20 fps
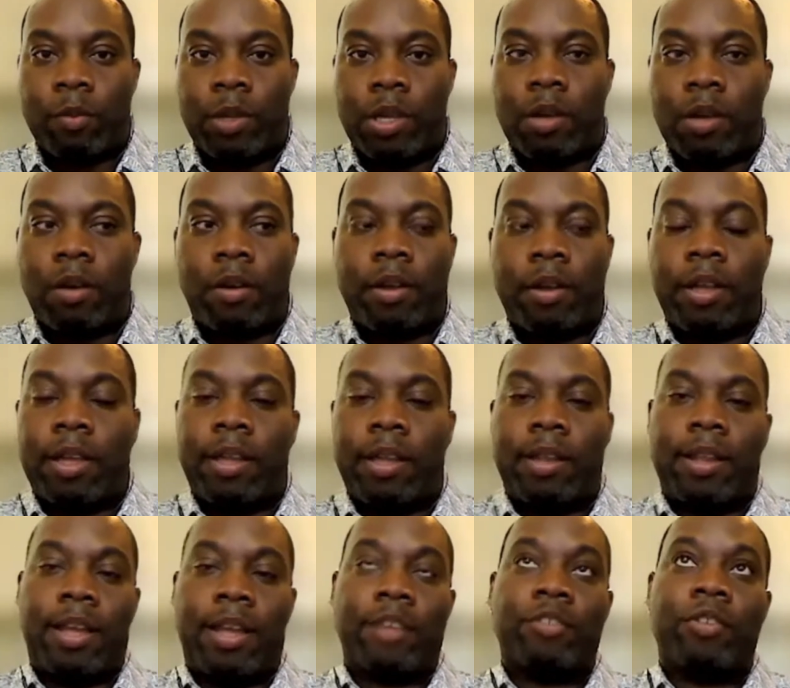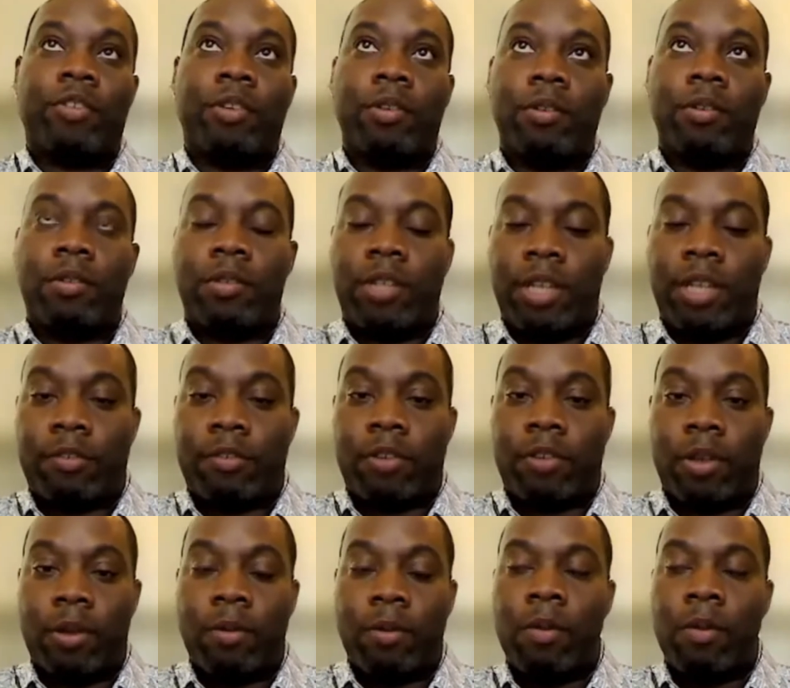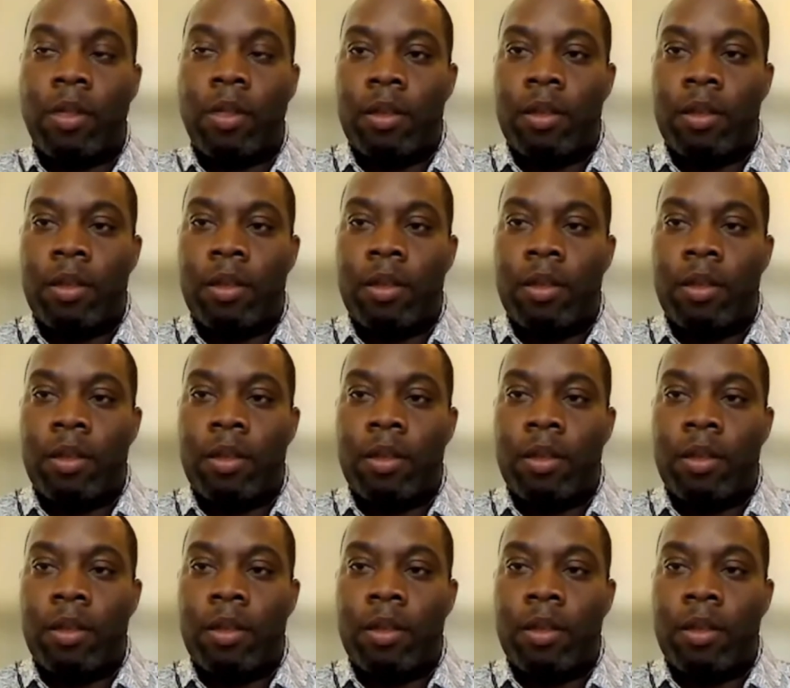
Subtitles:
We are a national DSO,